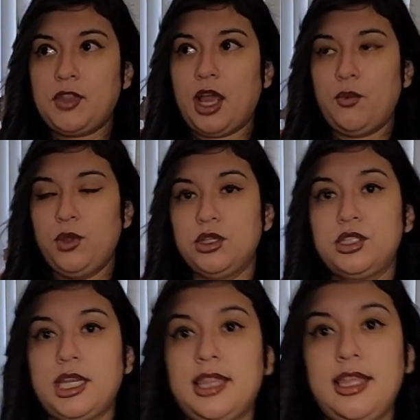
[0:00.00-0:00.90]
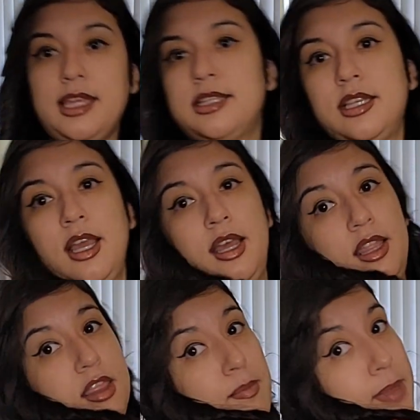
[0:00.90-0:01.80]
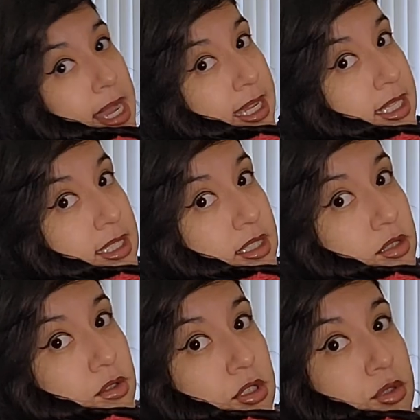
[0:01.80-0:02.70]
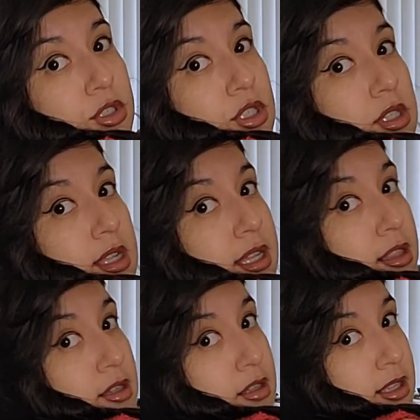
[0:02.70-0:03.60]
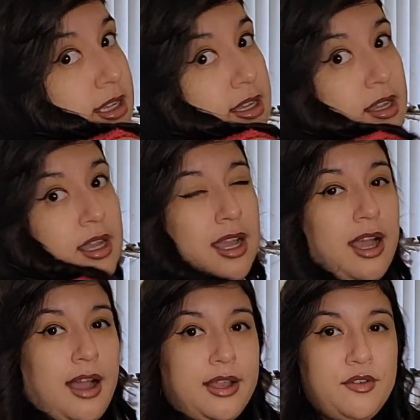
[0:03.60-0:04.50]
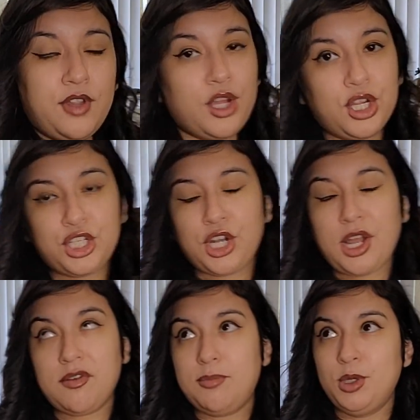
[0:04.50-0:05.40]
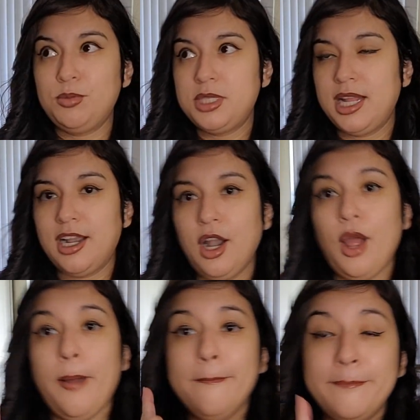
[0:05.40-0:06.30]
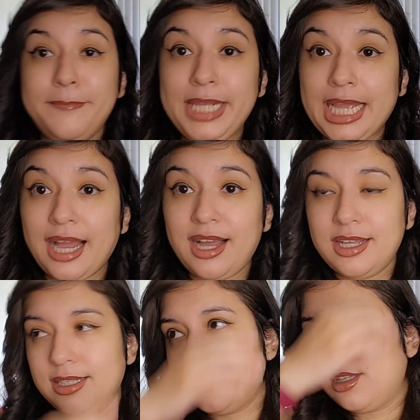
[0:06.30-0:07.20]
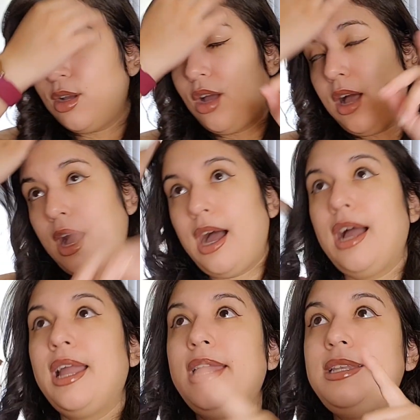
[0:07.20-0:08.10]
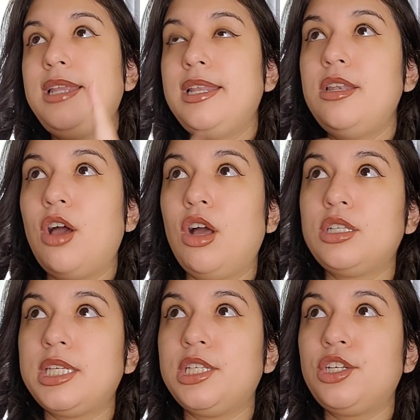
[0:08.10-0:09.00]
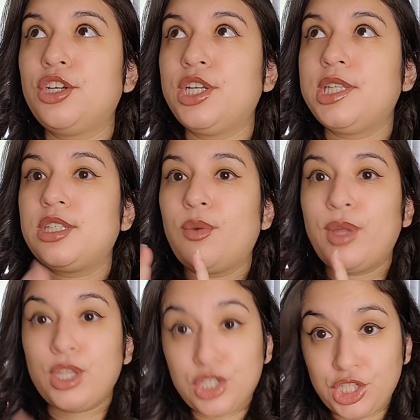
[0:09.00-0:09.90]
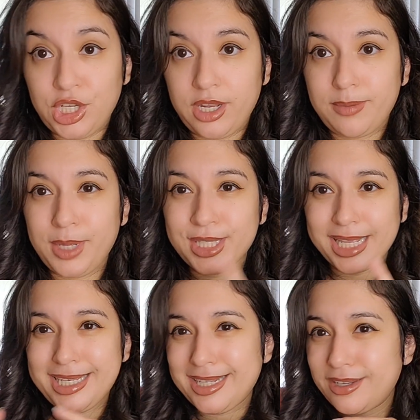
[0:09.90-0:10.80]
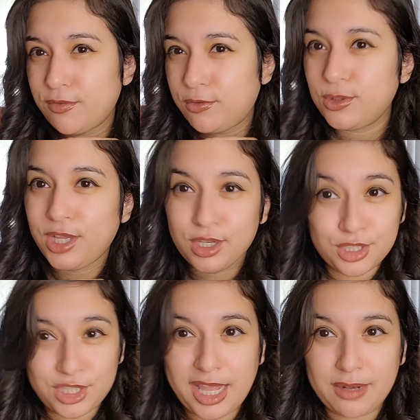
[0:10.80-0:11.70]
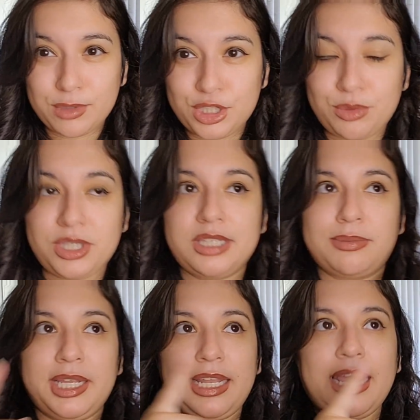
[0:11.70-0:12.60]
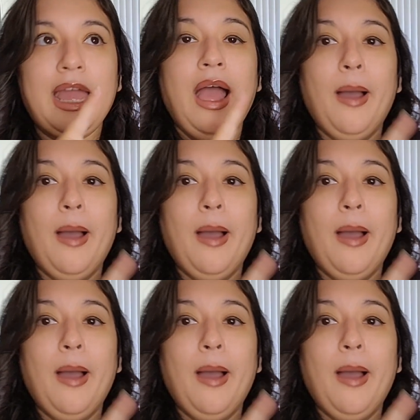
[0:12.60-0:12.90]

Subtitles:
I will say this, the back is a little looser, like look like kind of like I should have boobs there, because I did not increase the way that she did because I didn't fully understand what she was explaining.